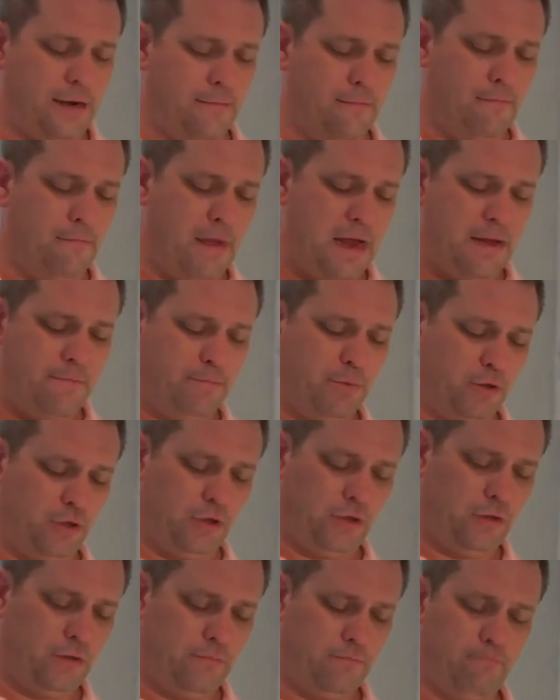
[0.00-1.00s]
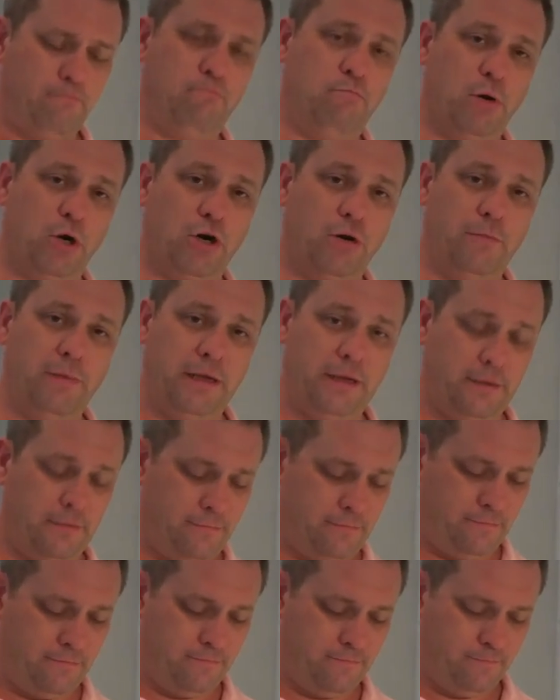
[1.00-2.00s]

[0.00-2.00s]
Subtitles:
and a maple bourbon